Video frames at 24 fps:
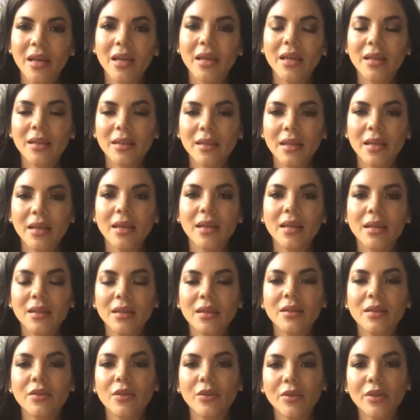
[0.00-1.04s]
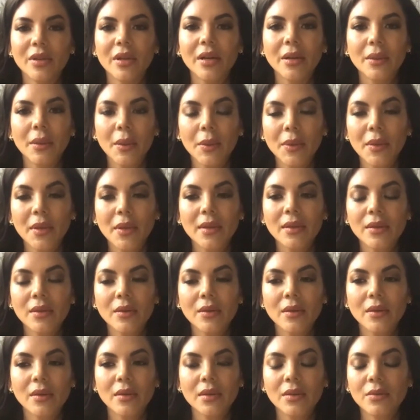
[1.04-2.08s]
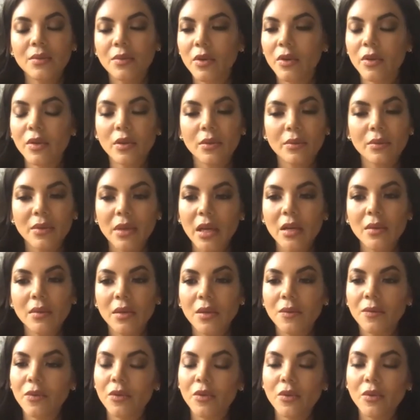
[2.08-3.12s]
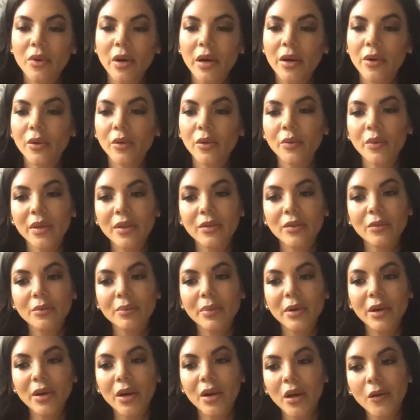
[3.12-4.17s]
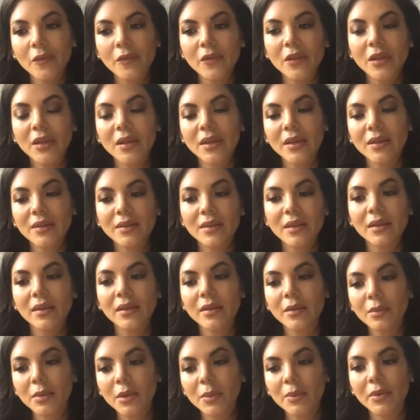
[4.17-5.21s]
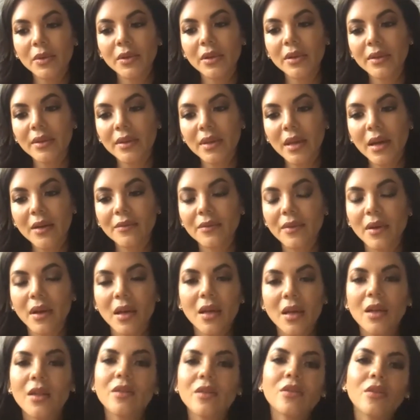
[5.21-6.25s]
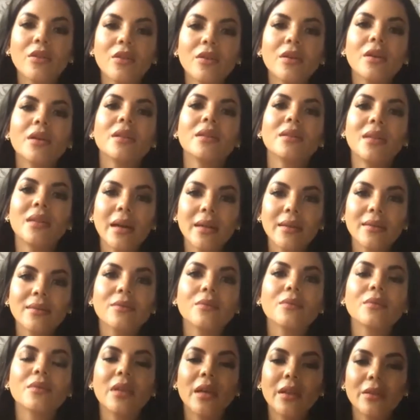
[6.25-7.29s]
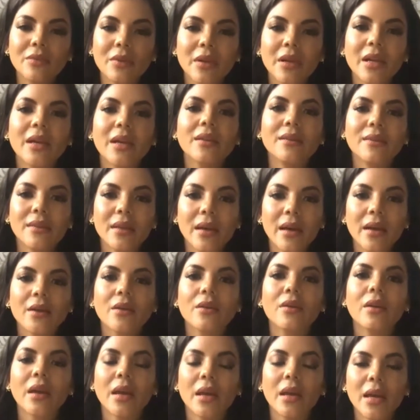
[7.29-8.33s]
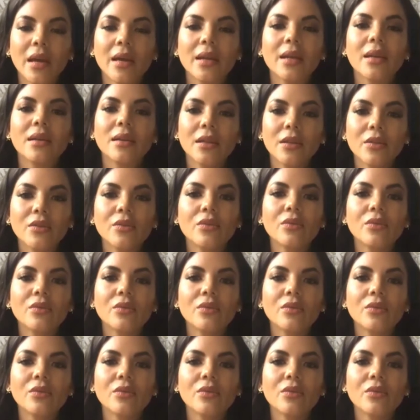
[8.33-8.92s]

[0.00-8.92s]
And then those are the things, because sometimes if you are always super lovely telling people stuff, So that's when I decide, okay, I need